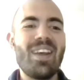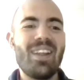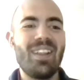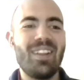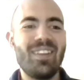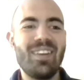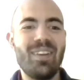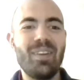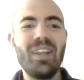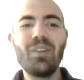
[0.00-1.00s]
that
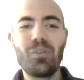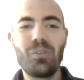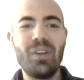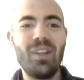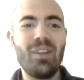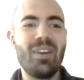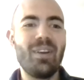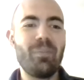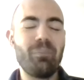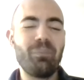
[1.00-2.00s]
industry
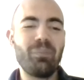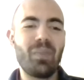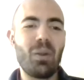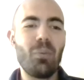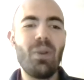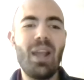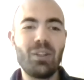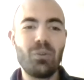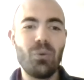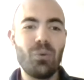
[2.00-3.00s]
would
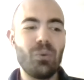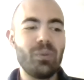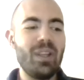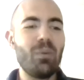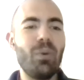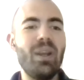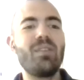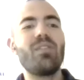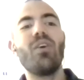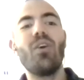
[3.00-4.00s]
like to deal with.
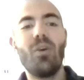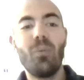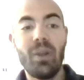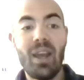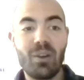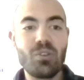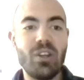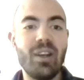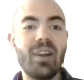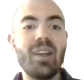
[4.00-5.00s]
So we
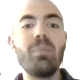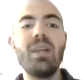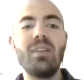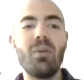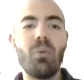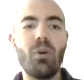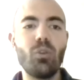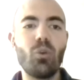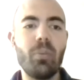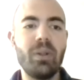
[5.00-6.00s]
actually rebuilt the whole
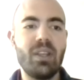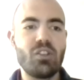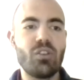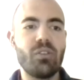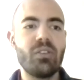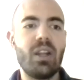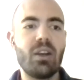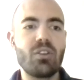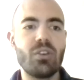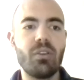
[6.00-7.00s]
documentation
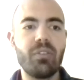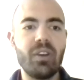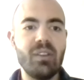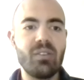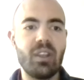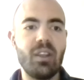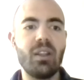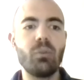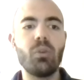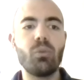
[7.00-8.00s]
structure of RISC-V
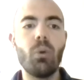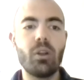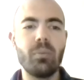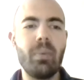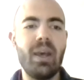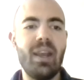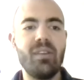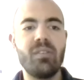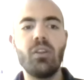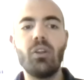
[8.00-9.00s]
that was
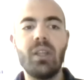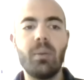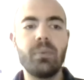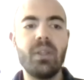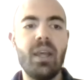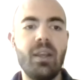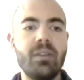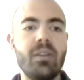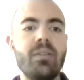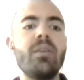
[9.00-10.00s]
work-based, not updated,